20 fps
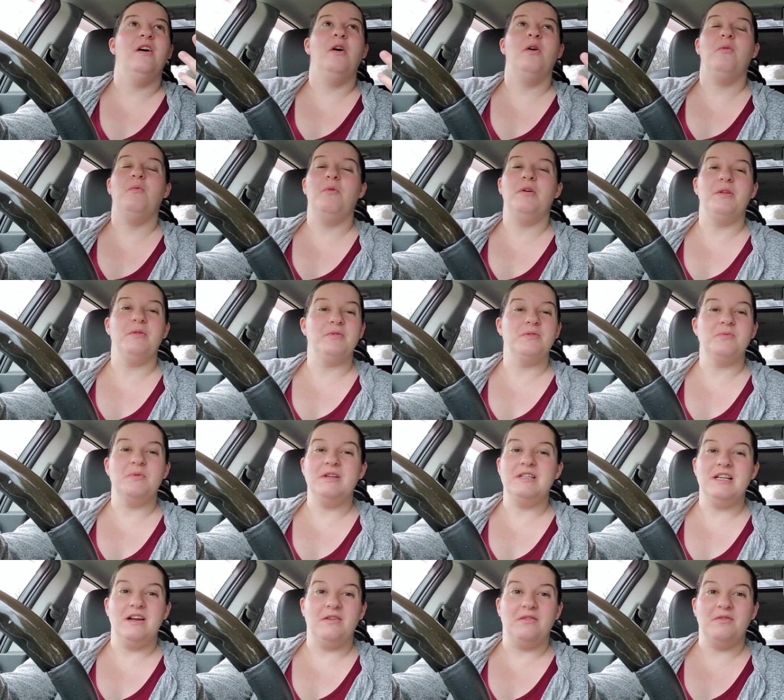well, there was
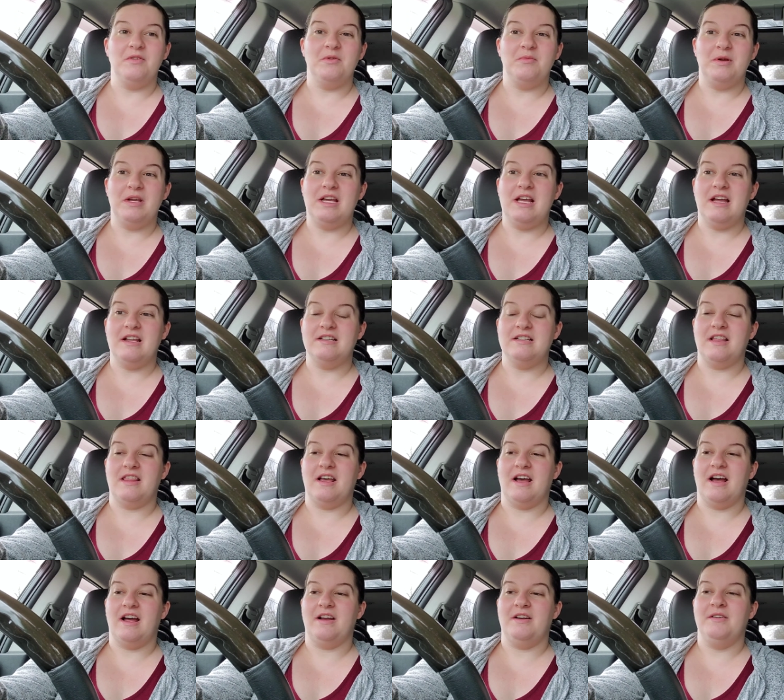one day over the weekend
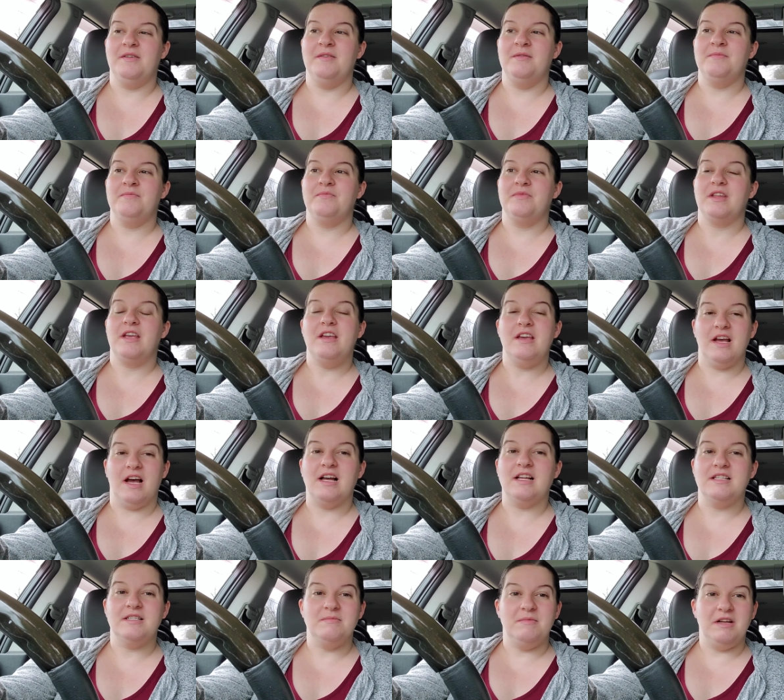that he
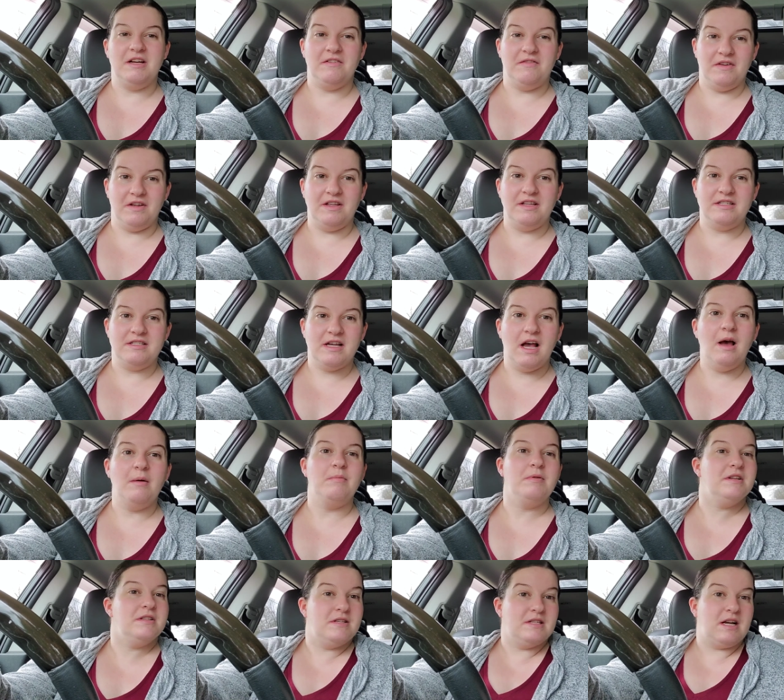asked me to fill his
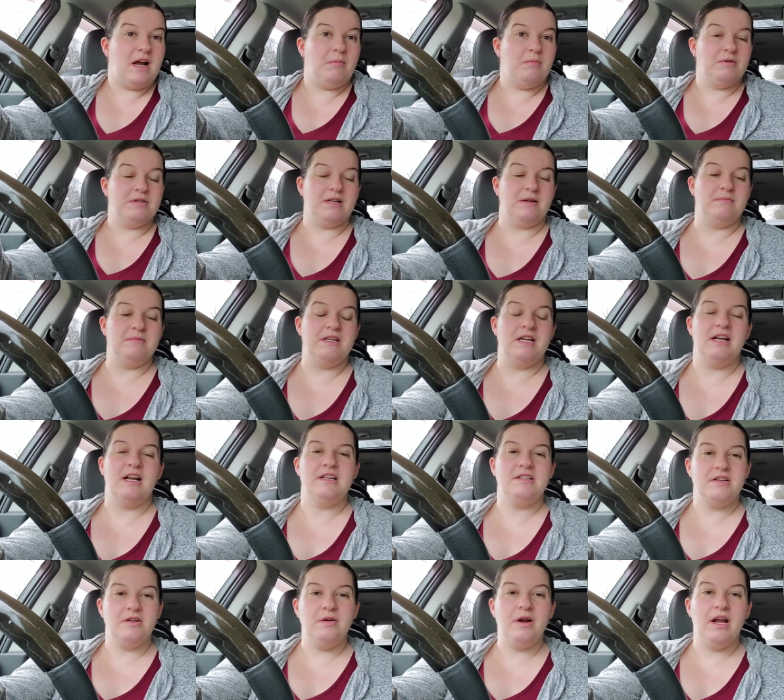cup. His cup was empty. And I
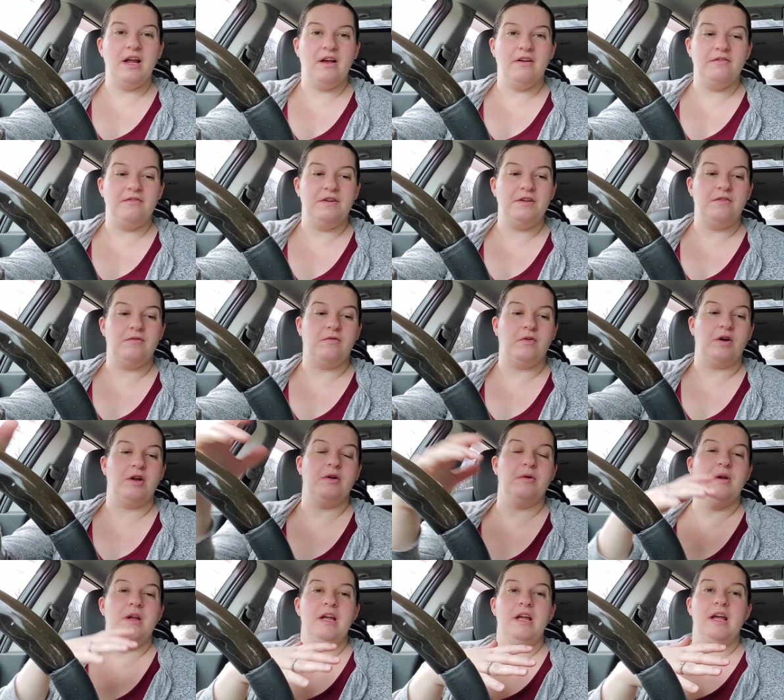said, okay, I'll fill for
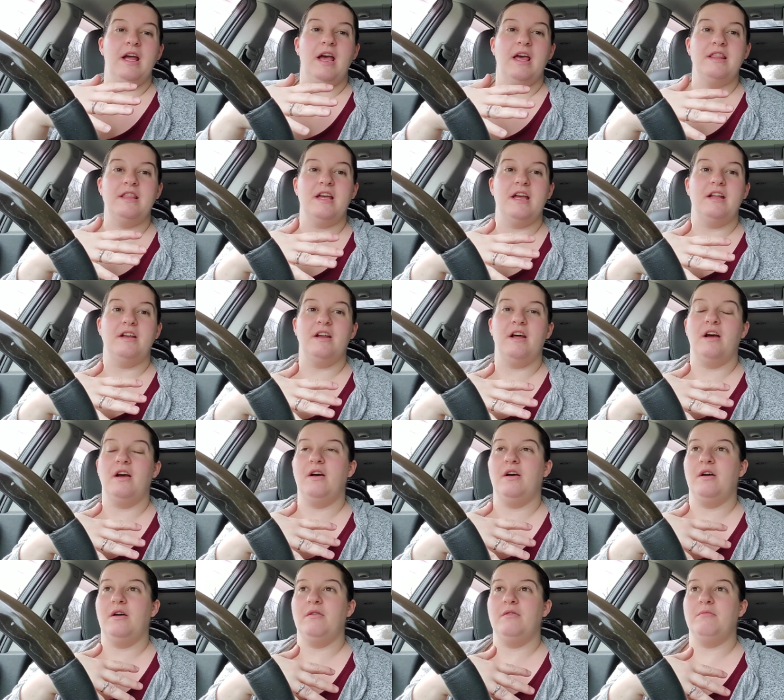you. And then
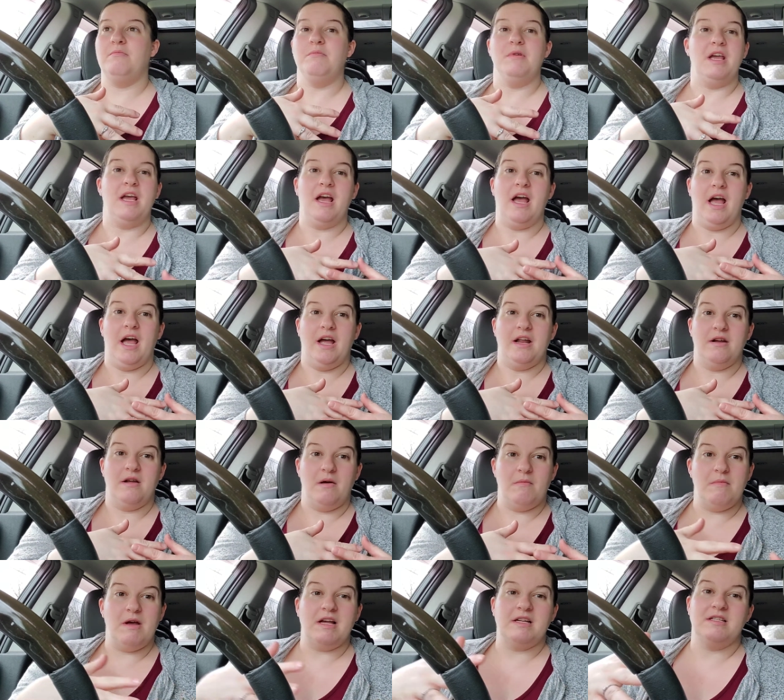Mia had
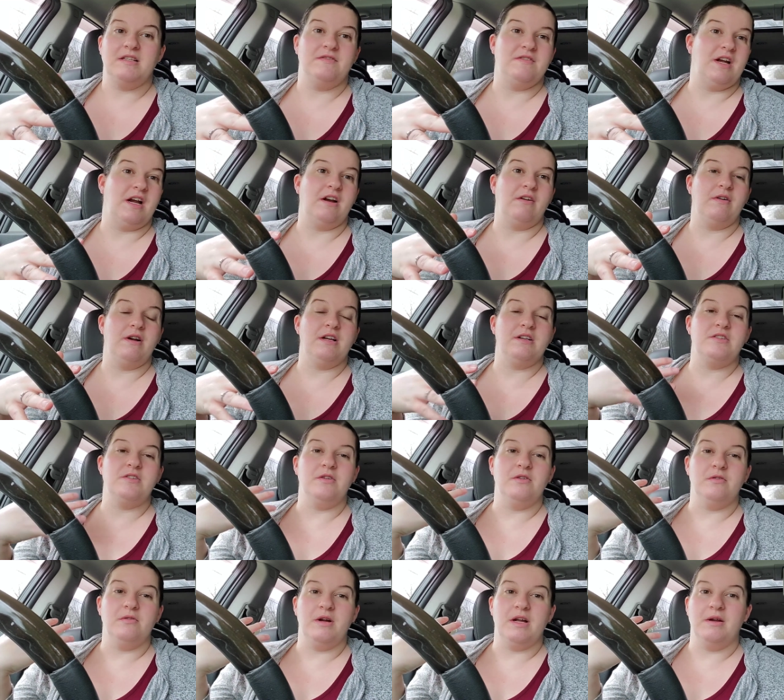a massive diarrhea.
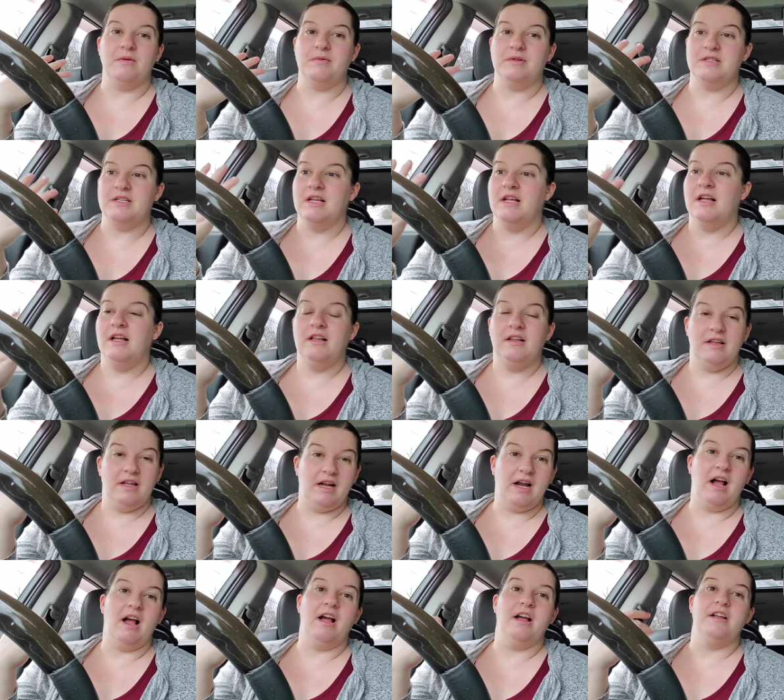So it was
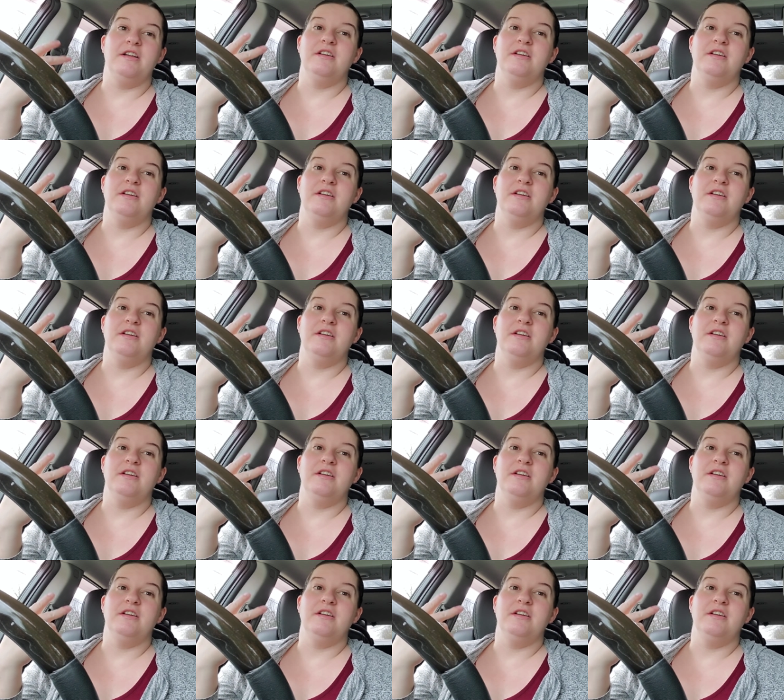like, uh,